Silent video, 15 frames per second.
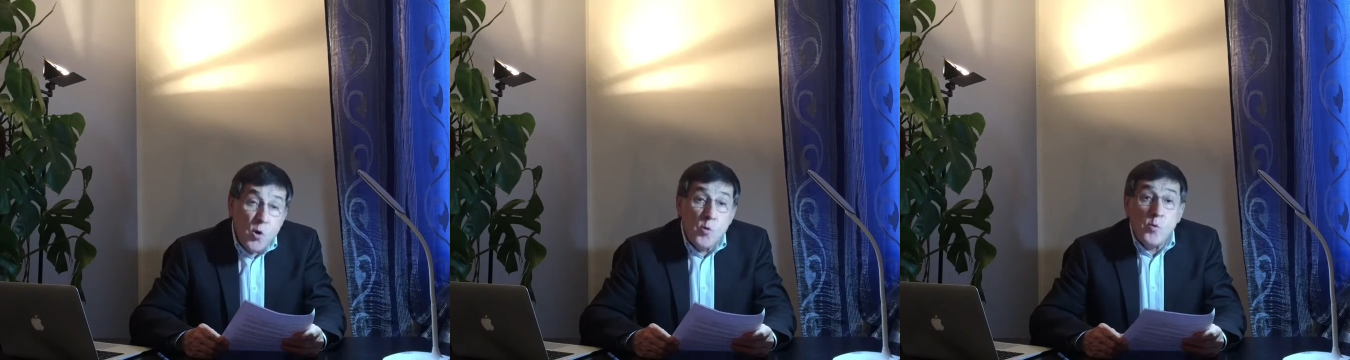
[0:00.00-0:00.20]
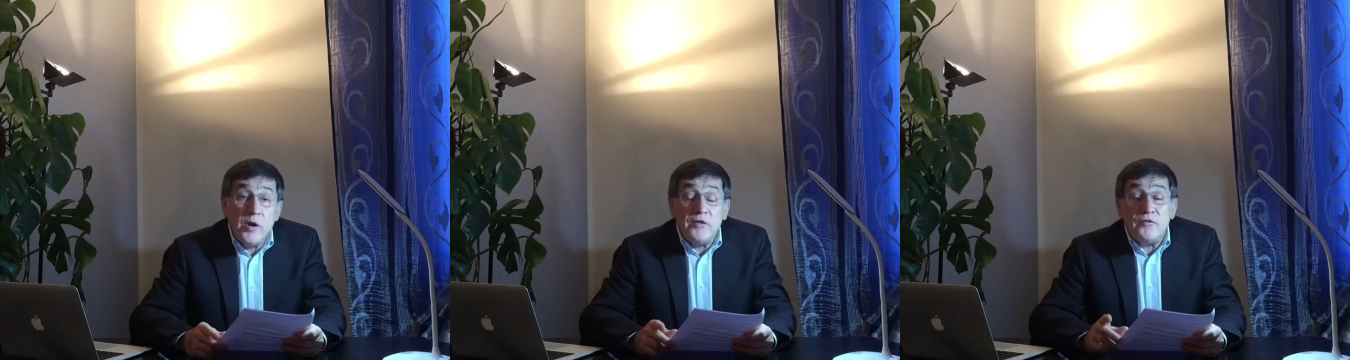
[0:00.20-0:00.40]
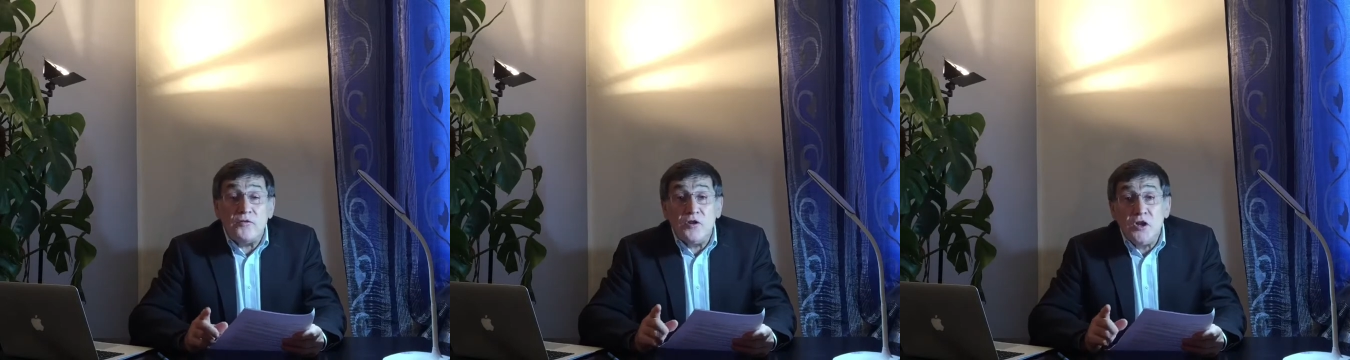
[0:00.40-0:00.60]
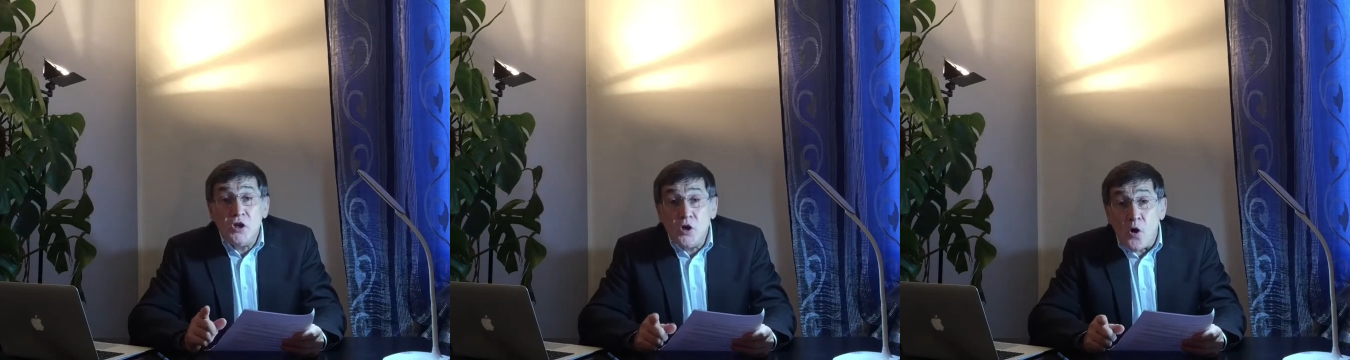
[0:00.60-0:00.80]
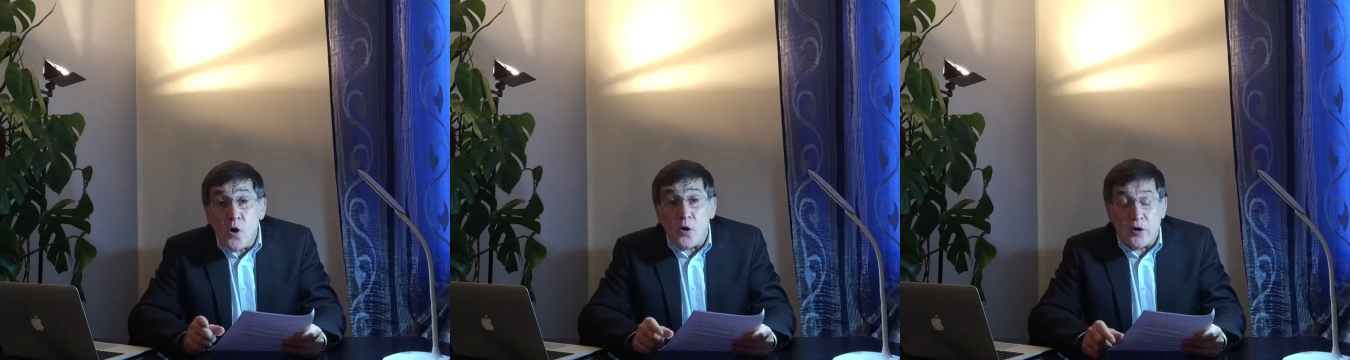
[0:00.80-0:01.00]
with
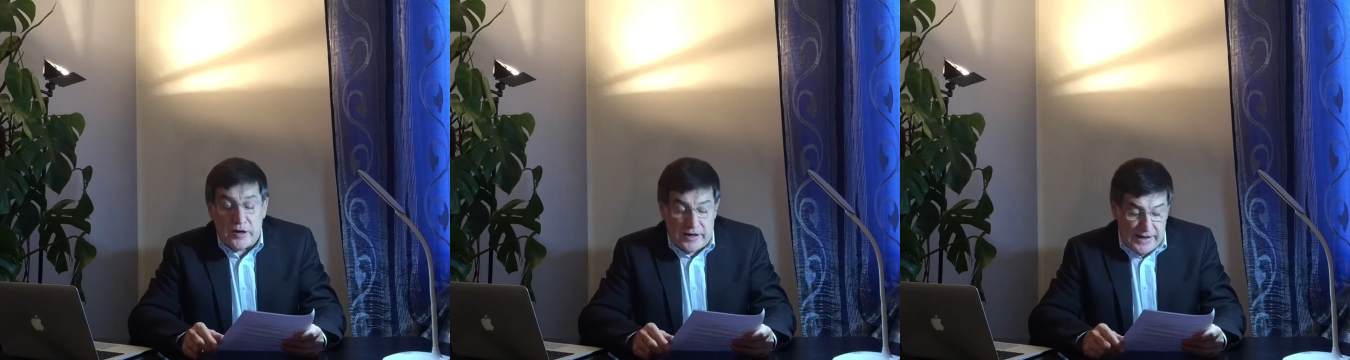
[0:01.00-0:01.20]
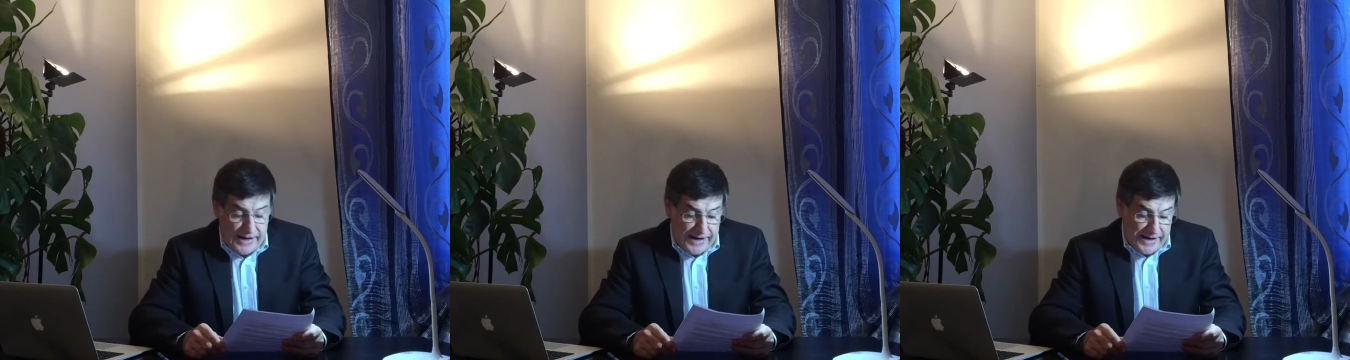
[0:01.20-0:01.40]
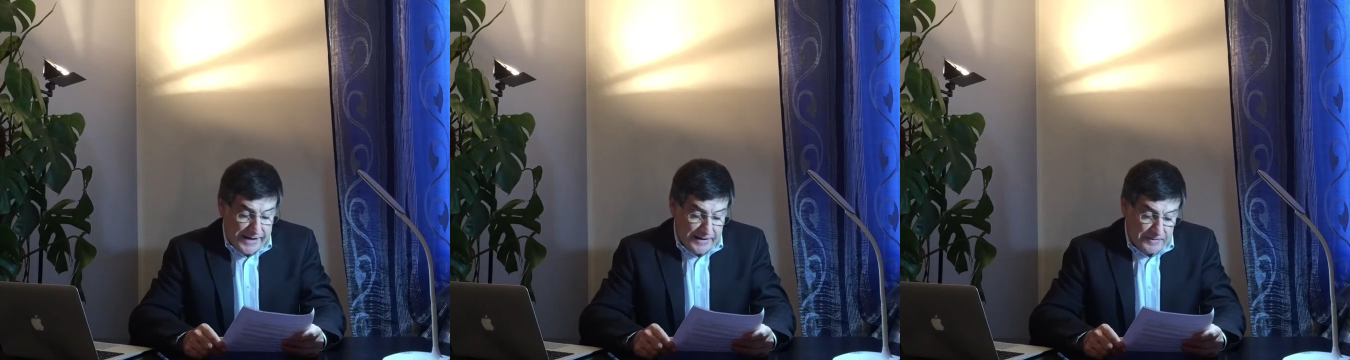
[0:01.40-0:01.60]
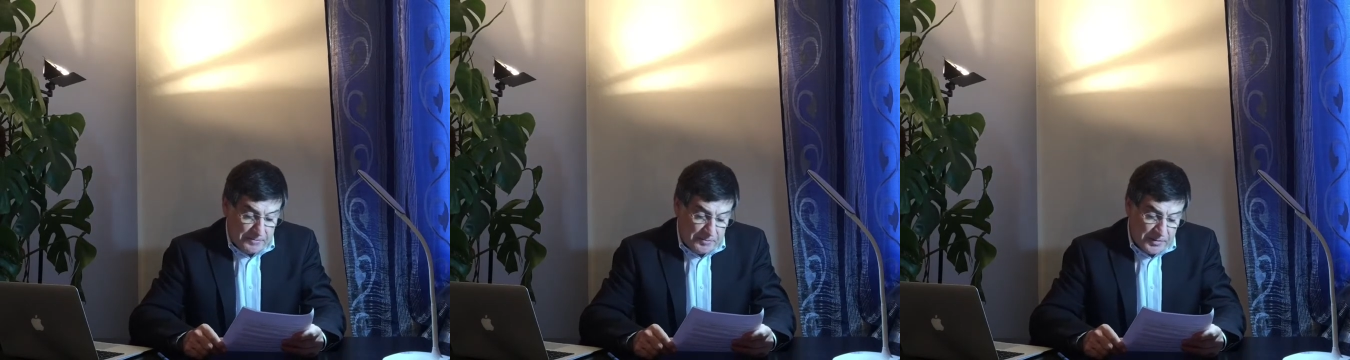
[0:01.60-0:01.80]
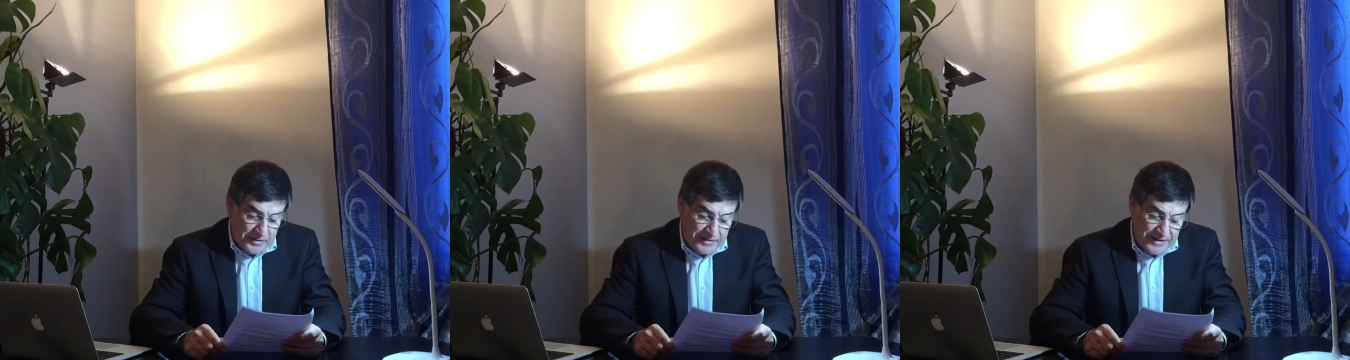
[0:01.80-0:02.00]
your
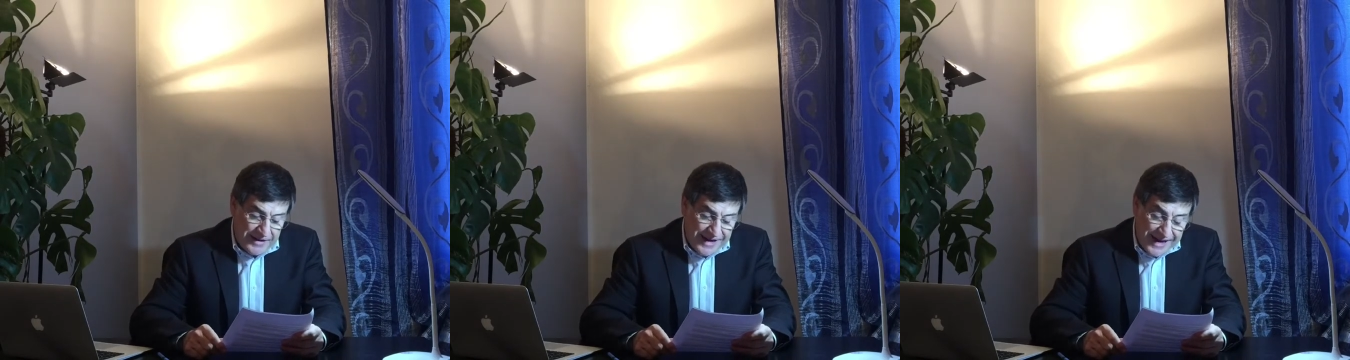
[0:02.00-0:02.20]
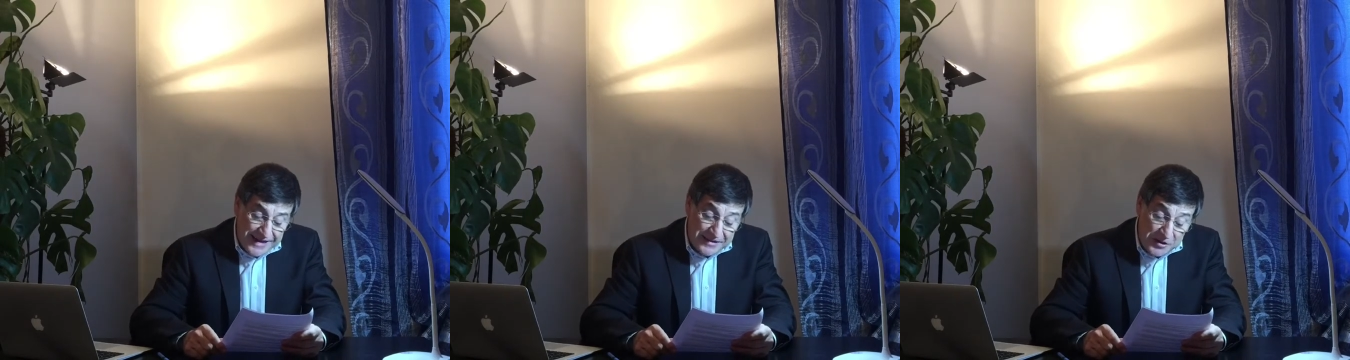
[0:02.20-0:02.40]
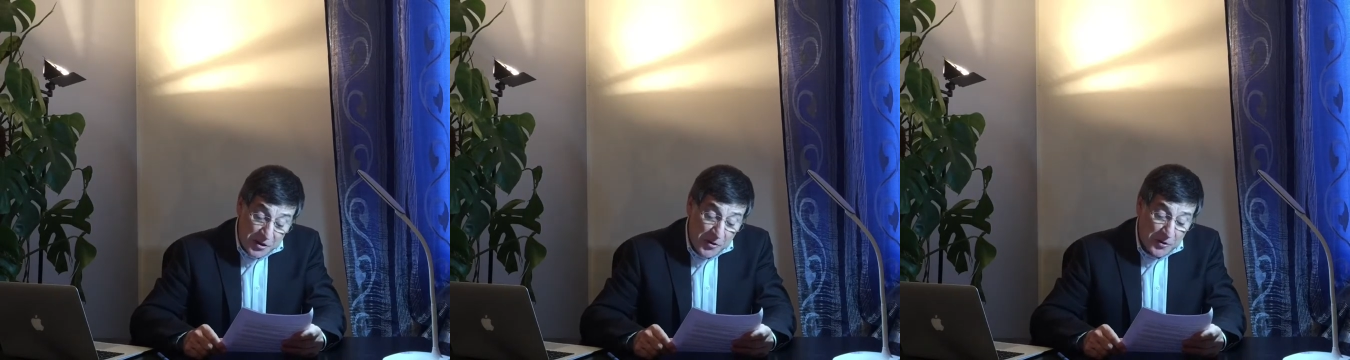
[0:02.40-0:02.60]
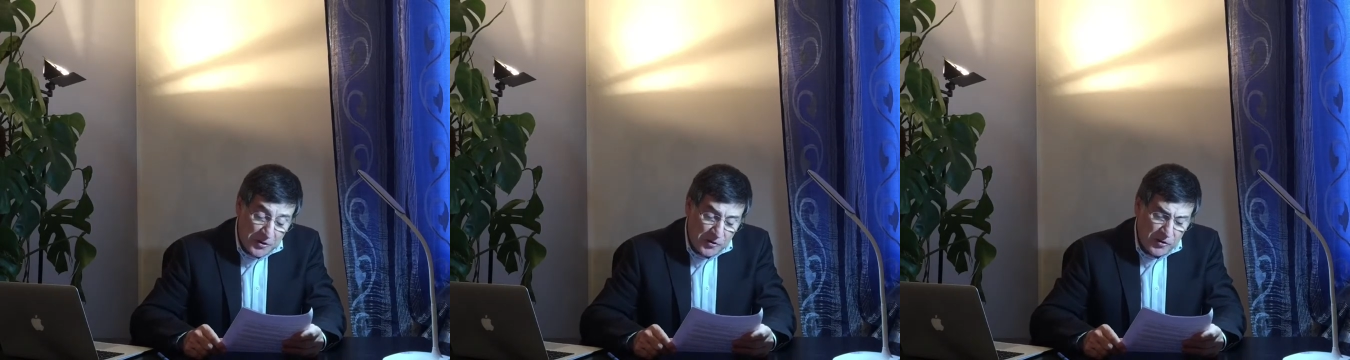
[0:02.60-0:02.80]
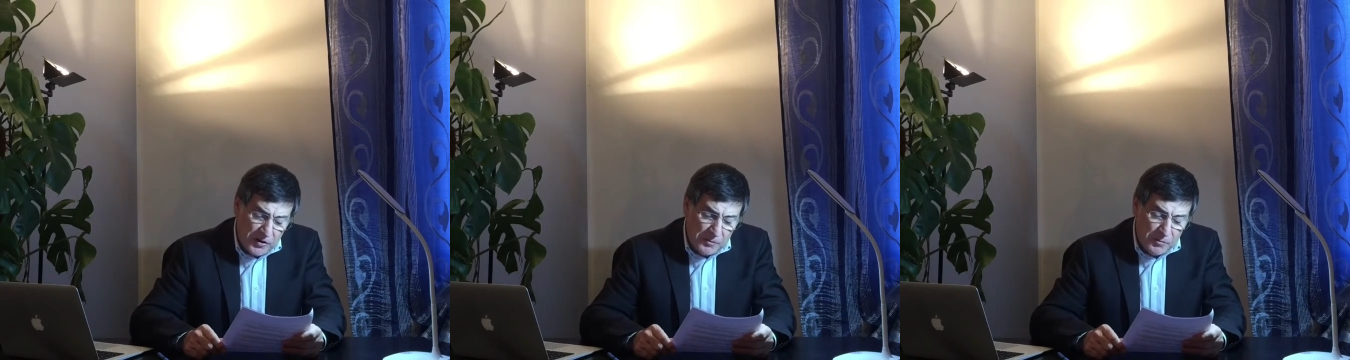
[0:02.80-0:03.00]
help and your
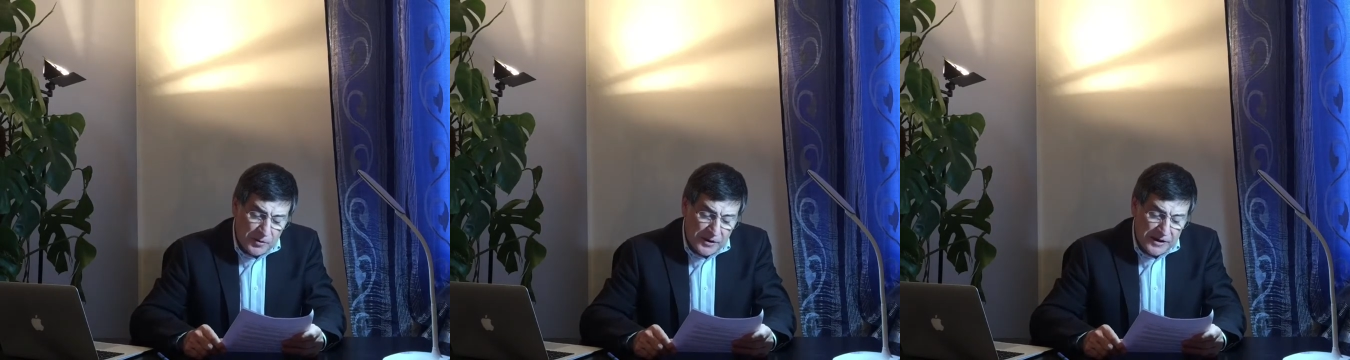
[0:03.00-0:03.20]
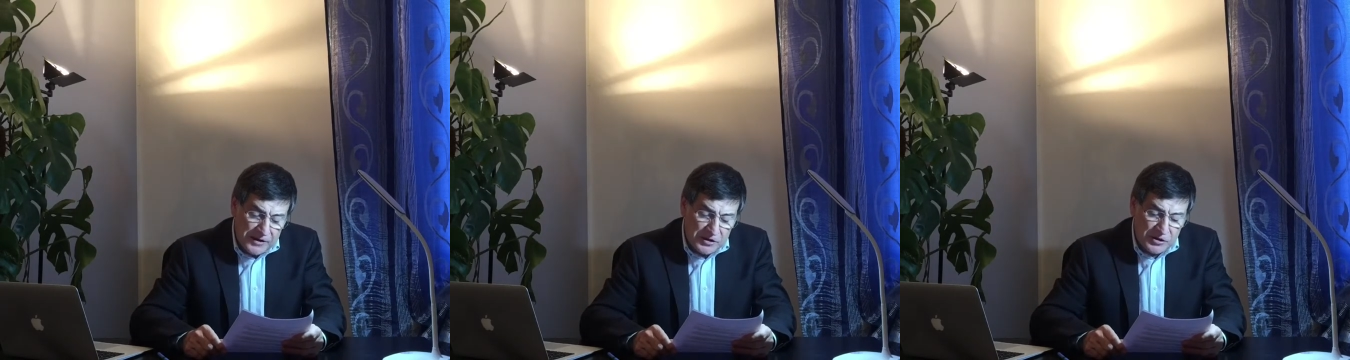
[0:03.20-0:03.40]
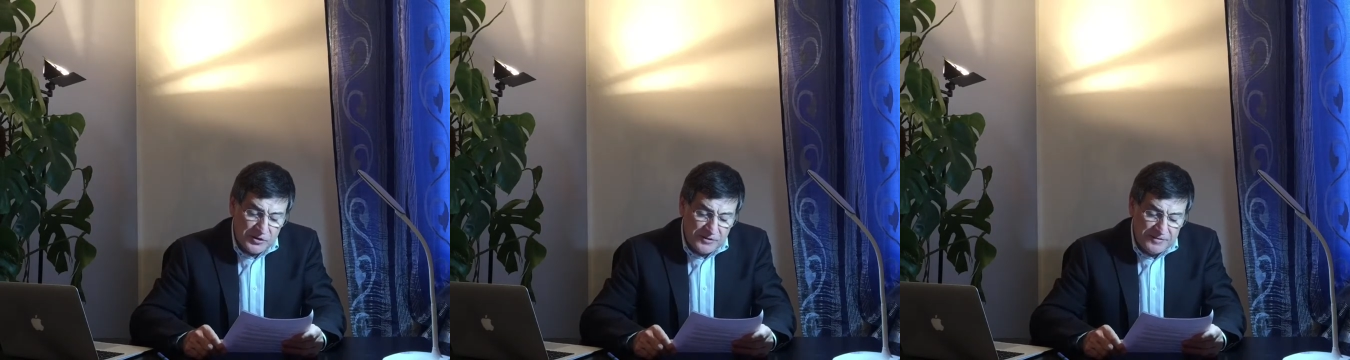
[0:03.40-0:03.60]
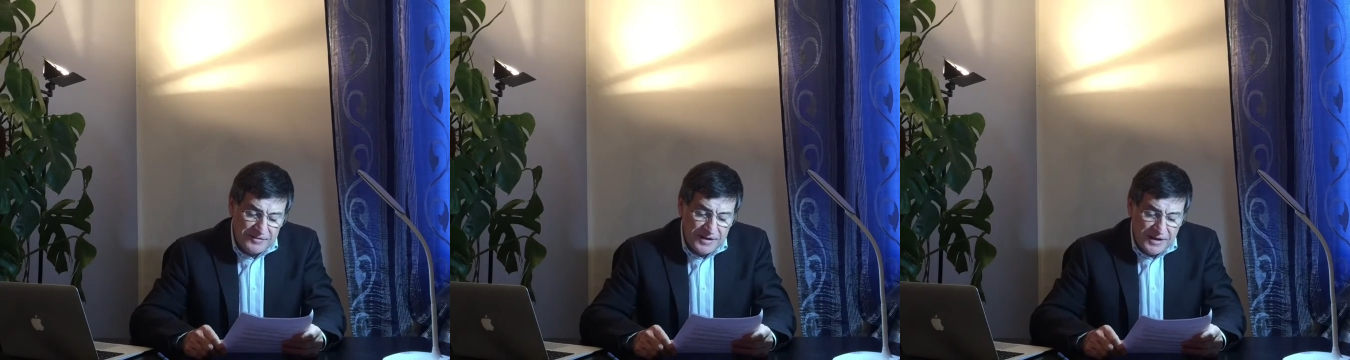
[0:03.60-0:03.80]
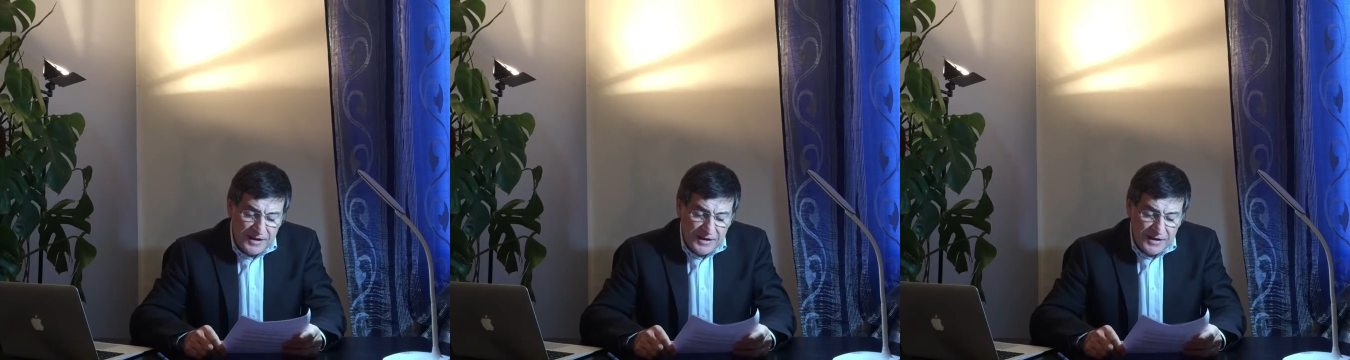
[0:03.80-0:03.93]
collaboration,